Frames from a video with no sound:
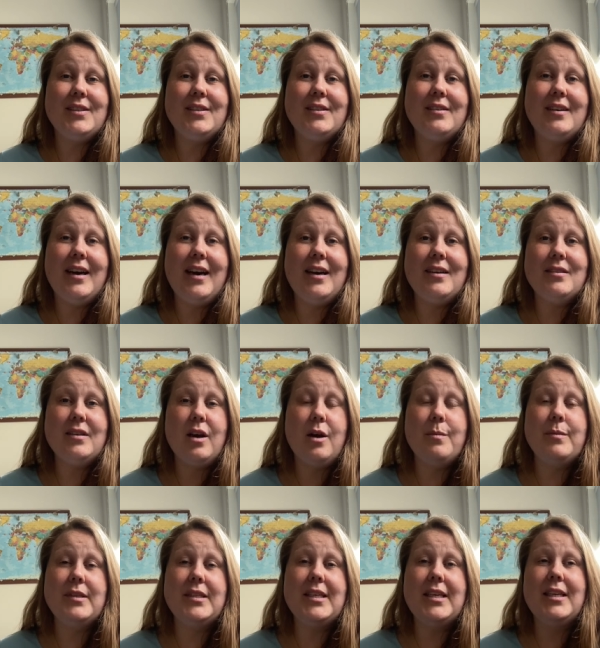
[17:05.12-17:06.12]
who has
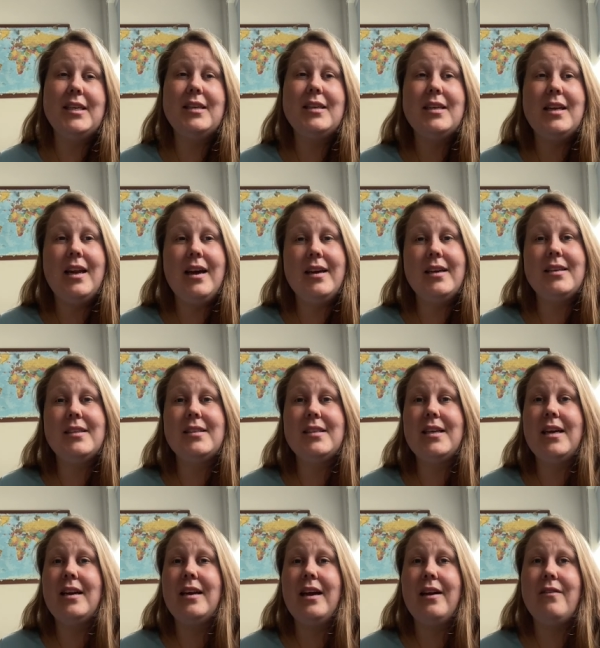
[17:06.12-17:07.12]
commented, liked
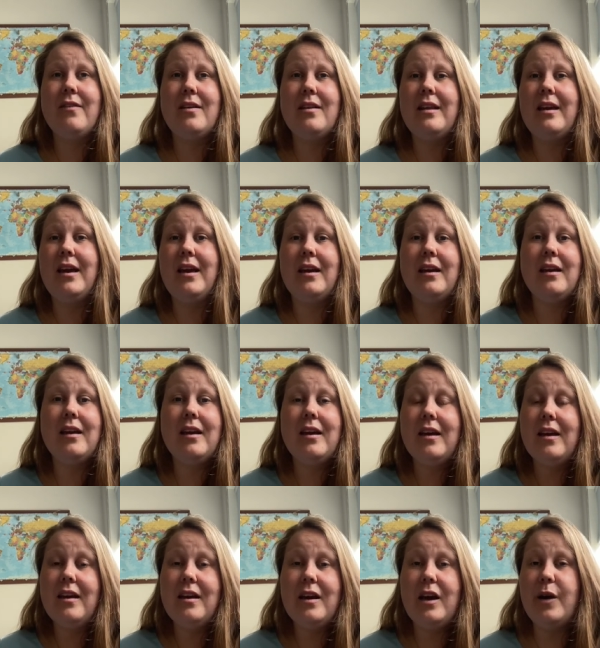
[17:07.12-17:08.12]
and everything
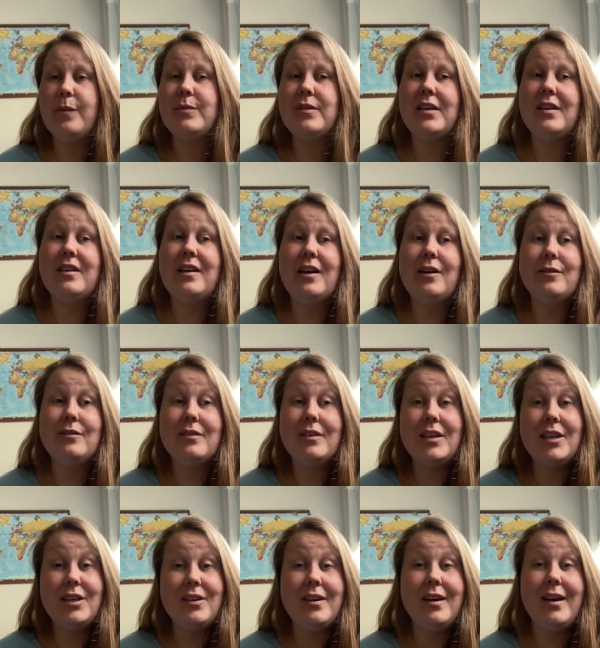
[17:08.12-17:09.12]
up till now,
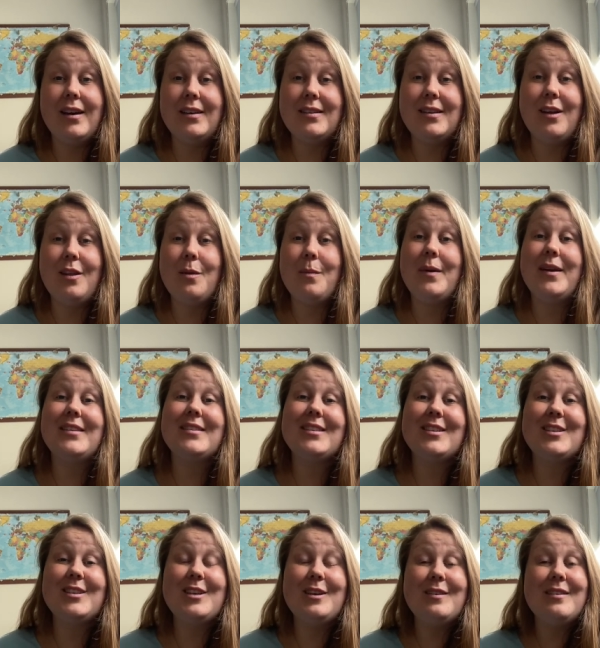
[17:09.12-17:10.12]
you guys are the
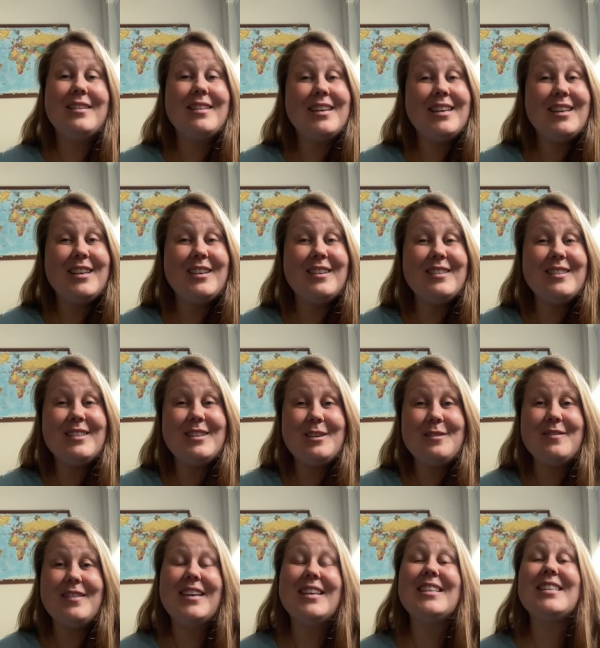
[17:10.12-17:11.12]
best, so thank you so
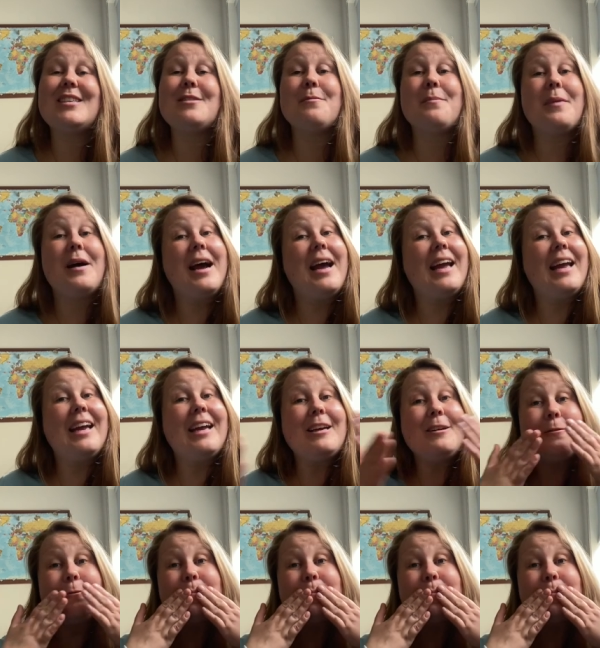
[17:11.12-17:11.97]
much. Bye.